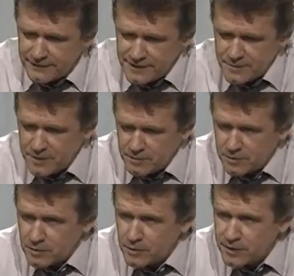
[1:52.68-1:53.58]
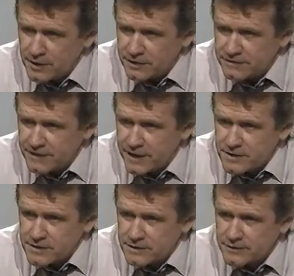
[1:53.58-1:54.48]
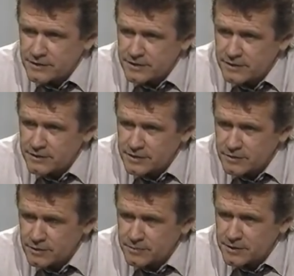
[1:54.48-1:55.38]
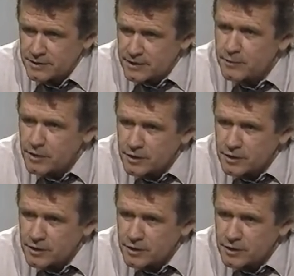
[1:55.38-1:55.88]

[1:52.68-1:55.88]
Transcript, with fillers: If these people were really a faction of the terrorist group